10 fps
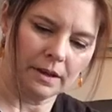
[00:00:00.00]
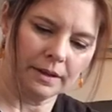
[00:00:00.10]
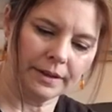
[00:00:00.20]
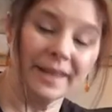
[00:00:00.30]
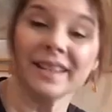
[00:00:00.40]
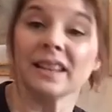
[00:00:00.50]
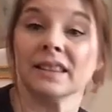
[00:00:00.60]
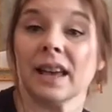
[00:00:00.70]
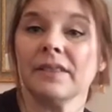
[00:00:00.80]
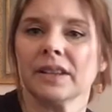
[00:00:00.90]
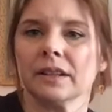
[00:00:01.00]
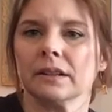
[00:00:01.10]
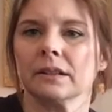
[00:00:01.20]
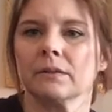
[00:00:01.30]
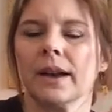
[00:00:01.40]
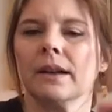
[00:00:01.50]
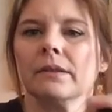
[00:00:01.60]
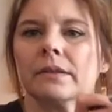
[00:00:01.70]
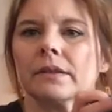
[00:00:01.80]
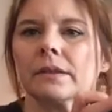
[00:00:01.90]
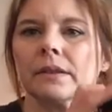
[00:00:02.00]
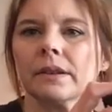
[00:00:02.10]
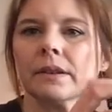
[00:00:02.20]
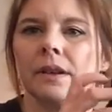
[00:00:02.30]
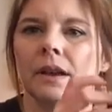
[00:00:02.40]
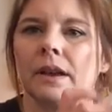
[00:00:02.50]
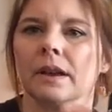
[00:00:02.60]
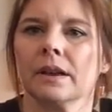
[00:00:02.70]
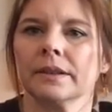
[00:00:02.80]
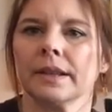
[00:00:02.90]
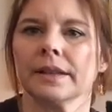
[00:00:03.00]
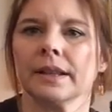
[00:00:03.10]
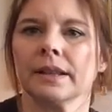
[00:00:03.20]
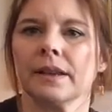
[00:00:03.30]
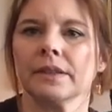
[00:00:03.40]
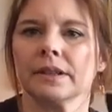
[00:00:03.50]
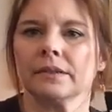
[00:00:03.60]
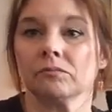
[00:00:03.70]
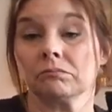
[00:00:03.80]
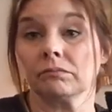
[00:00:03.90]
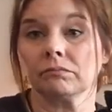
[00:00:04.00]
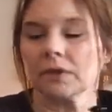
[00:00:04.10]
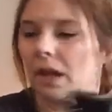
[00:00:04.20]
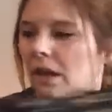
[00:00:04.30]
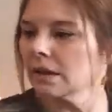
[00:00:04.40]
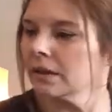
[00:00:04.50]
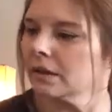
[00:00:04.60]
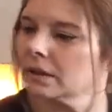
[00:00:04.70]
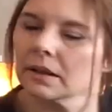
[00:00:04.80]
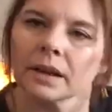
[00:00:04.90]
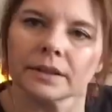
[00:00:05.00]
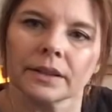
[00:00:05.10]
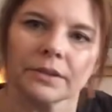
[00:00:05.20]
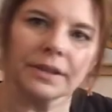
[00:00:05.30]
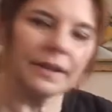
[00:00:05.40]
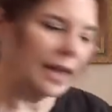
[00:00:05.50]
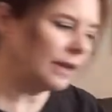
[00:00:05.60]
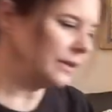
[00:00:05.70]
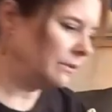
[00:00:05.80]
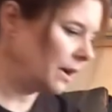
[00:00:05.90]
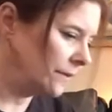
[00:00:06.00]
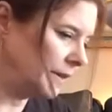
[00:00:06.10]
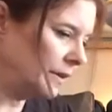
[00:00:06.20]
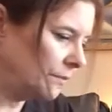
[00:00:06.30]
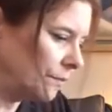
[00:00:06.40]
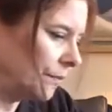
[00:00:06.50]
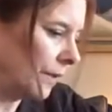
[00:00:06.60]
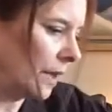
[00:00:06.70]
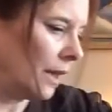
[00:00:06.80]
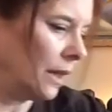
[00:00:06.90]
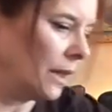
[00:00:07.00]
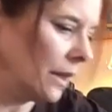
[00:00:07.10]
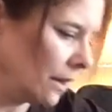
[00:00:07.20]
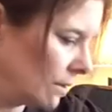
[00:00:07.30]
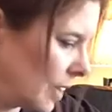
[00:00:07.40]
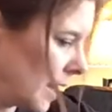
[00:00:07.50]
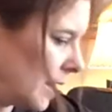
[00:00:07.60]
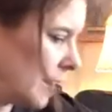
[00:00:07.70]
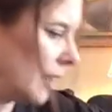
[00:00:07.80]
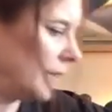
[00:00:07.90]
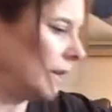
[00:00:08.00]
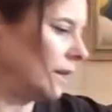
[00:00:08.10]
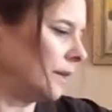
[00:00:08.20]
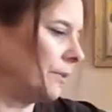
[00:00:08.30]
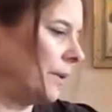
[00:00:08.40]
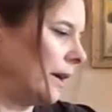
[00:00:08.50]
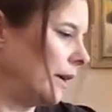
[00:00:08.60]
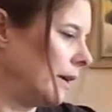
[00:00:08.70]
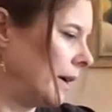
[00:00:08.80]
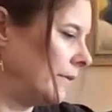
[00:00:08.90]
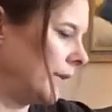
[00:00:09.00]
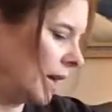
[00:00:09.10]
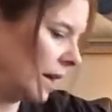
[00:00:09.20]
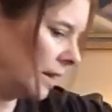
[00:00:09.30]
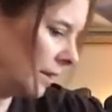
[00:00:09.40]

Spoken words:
size 11. Wow. Size 11. Don't see that too often. Okay, and the next pair I've got,